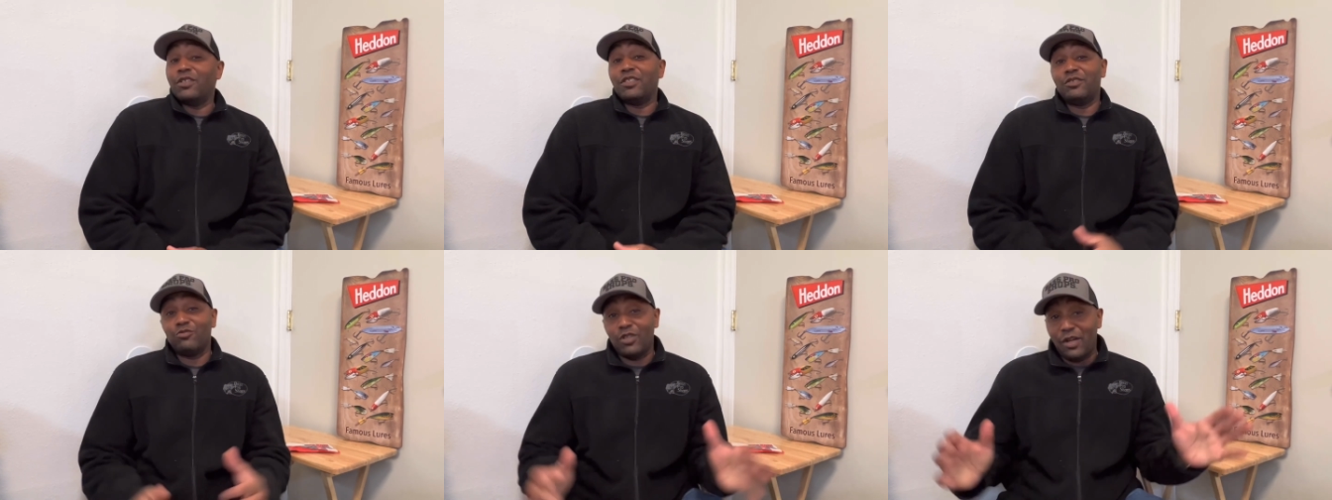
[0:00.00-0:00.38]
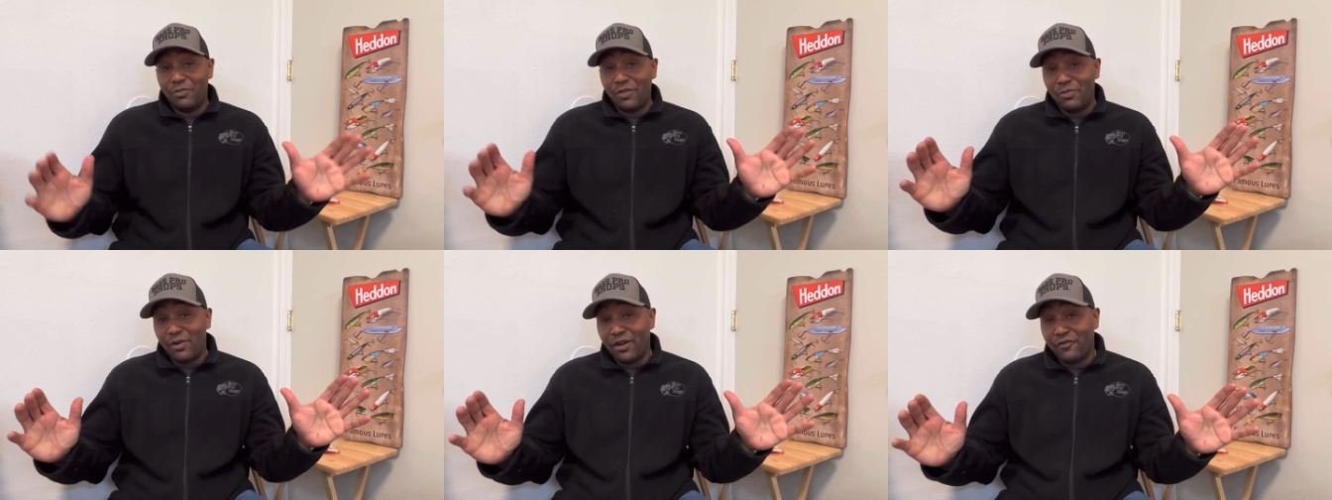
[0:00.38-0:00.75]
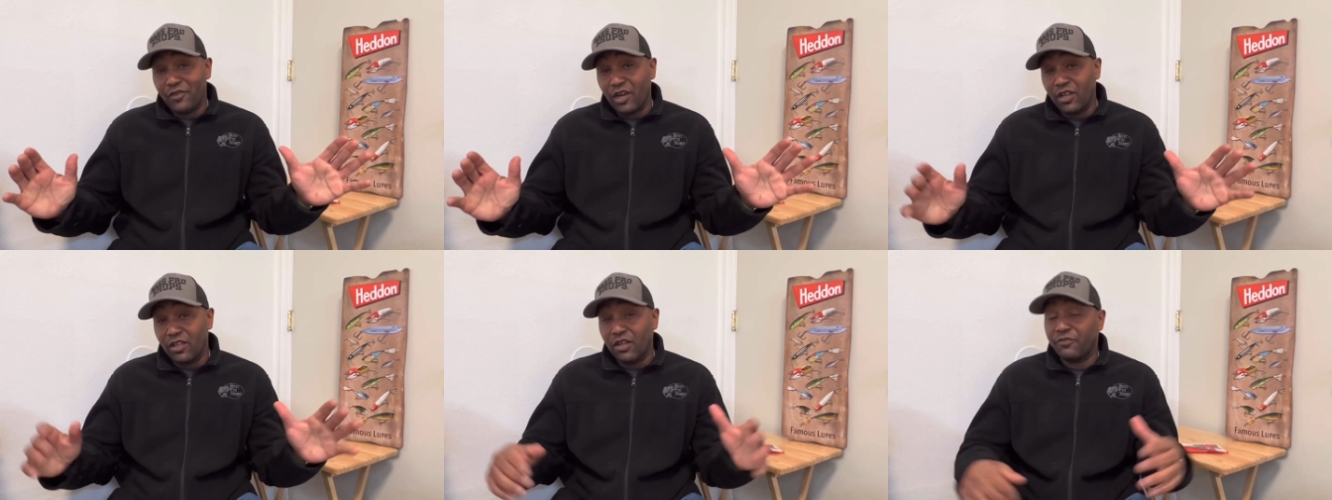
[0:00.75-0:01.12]
What I mean by
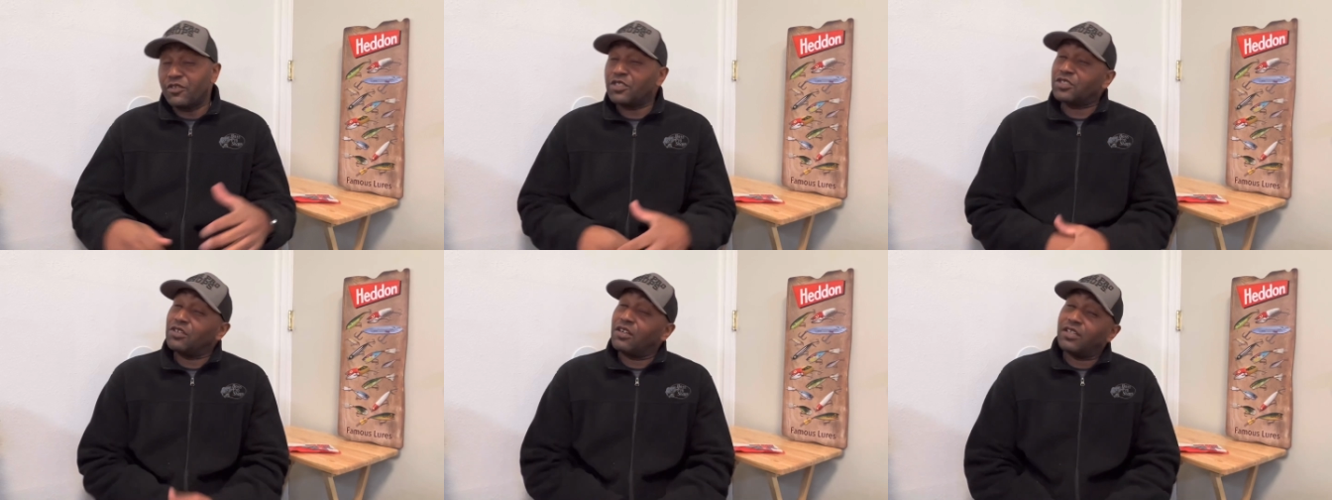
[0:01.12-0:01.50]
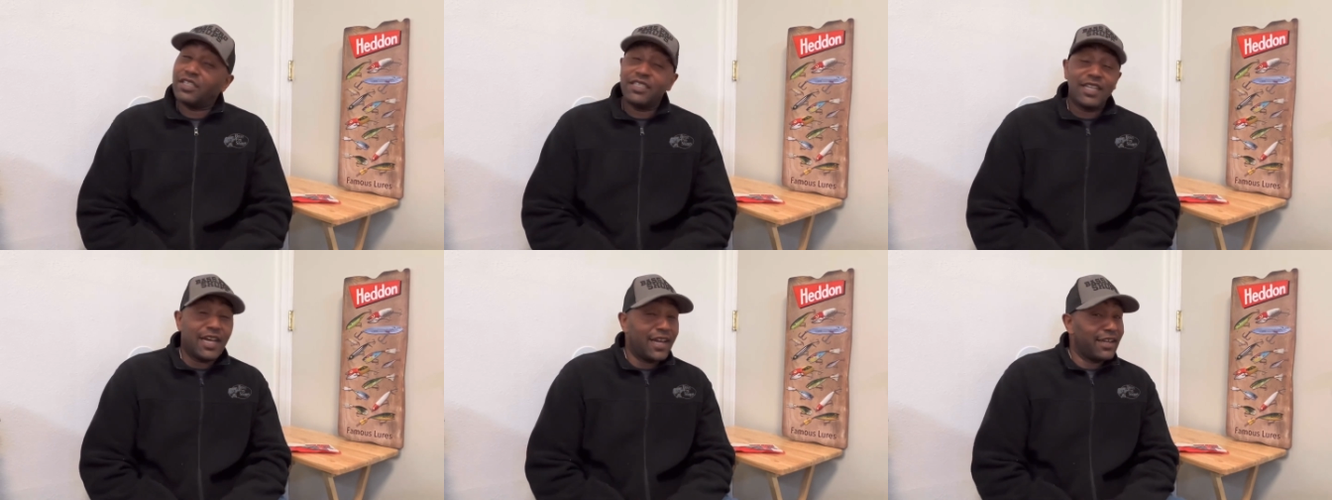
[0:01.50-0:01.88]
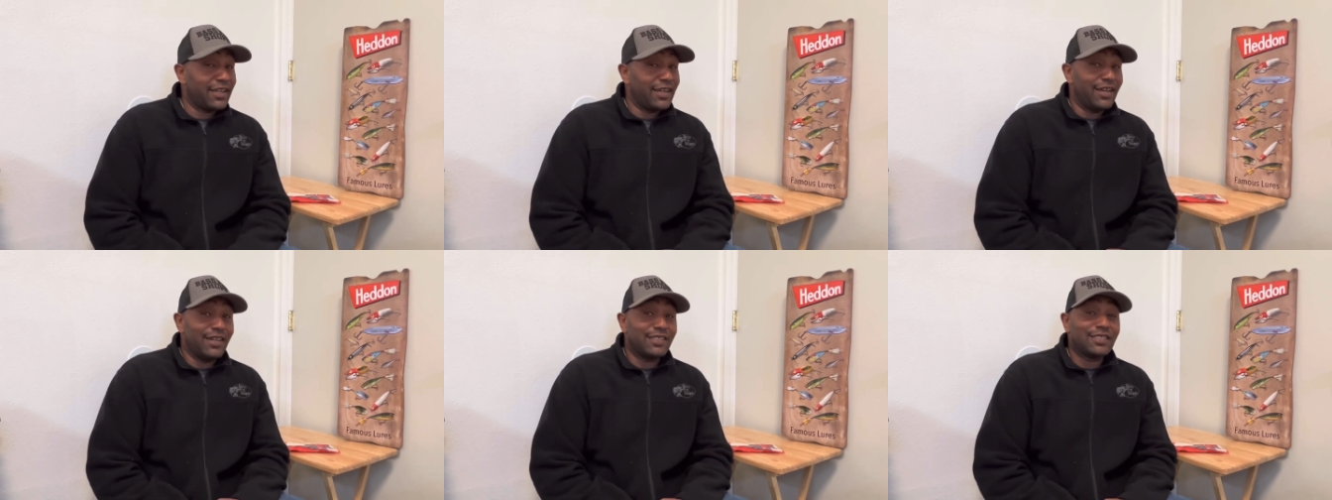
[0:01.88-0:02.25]
fall off, they're starting to die,
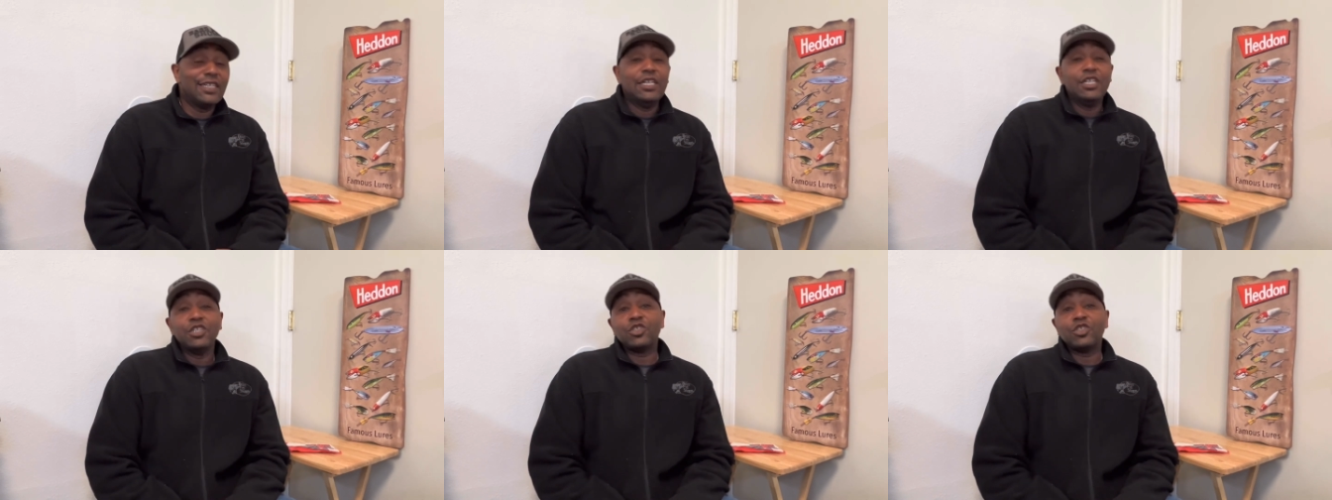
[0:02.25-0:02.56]
guys.